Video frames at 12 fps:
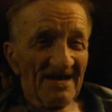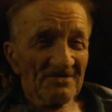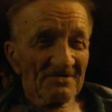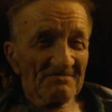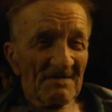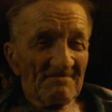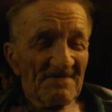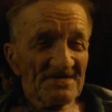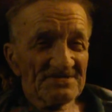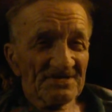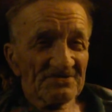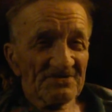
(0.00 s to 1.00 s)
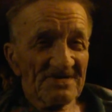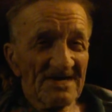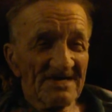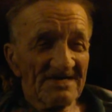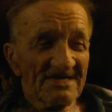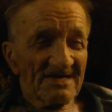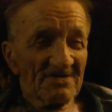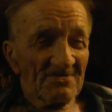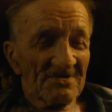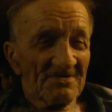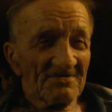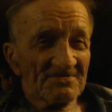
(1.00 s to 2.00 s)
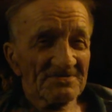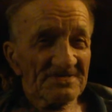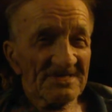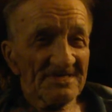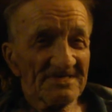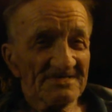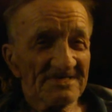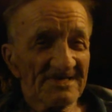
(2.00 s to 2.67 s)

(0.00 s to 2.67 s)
Took my basic training, and then I went overseas